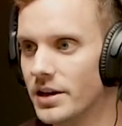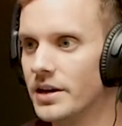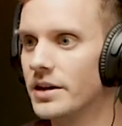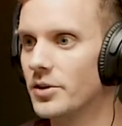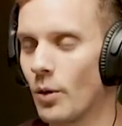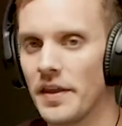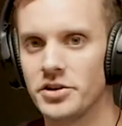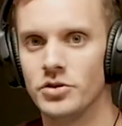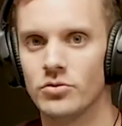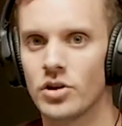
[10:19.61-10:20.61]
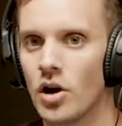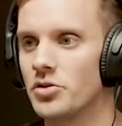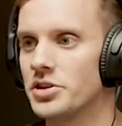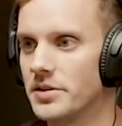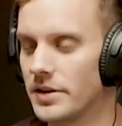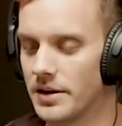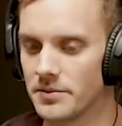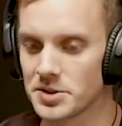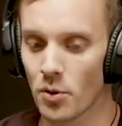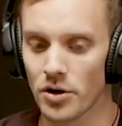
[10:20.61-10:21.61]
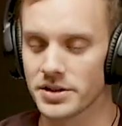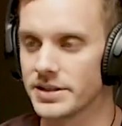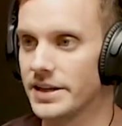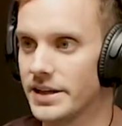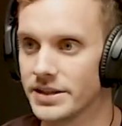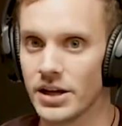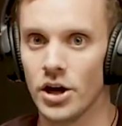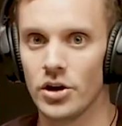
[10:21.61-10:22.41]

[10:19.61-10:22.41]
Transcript: Mm-hmm. The way that you coach in sports is